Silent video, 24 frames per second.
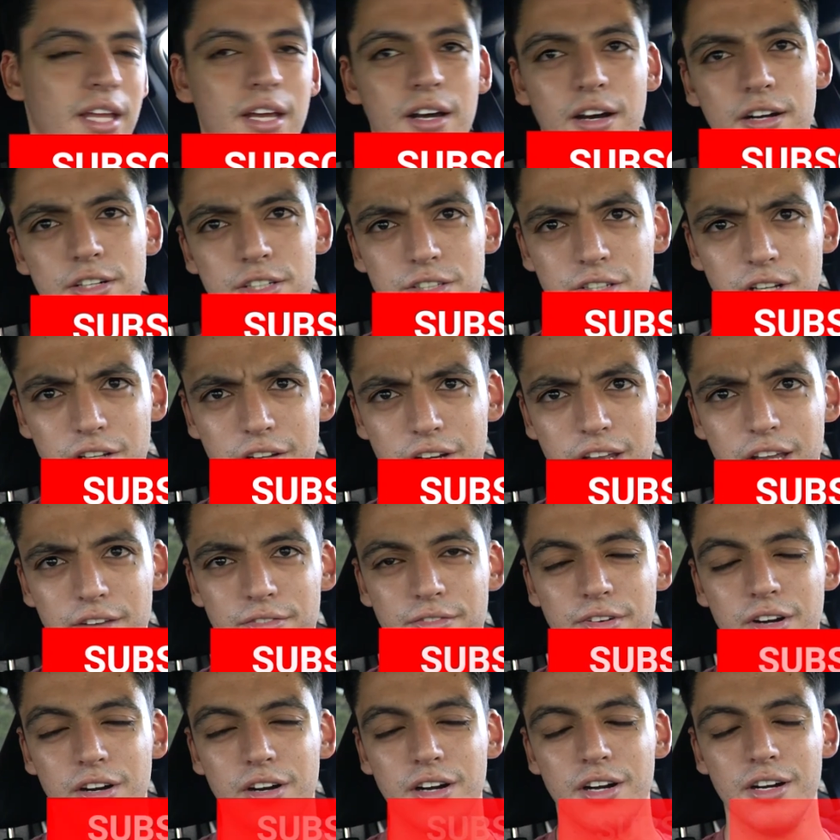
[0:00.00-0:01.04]
$100
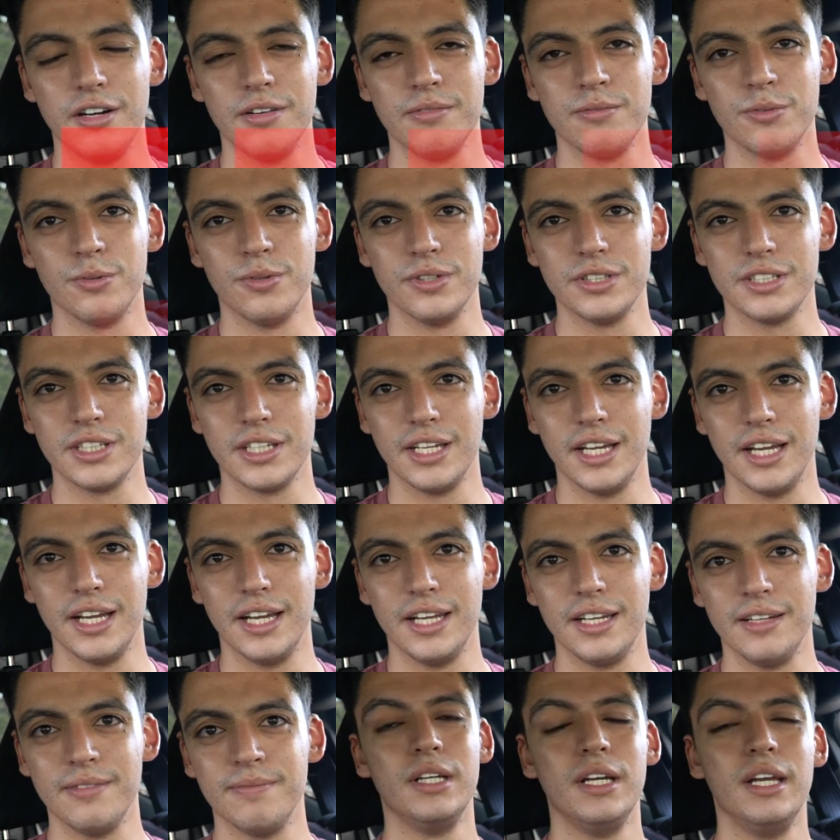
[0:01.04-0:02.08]
gift card, once
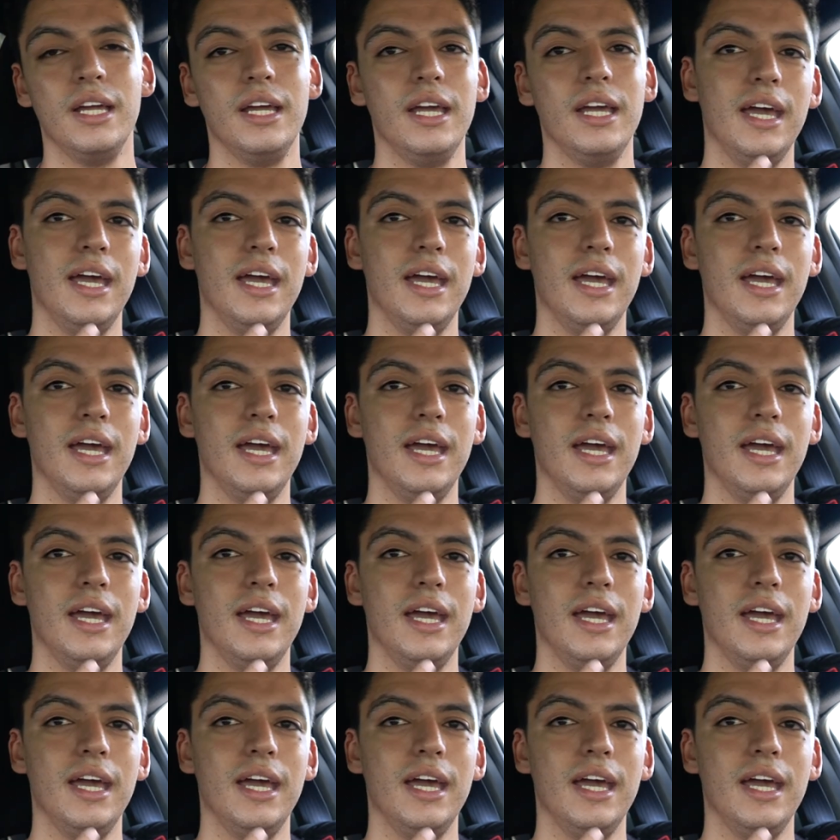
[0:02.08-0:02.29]
again.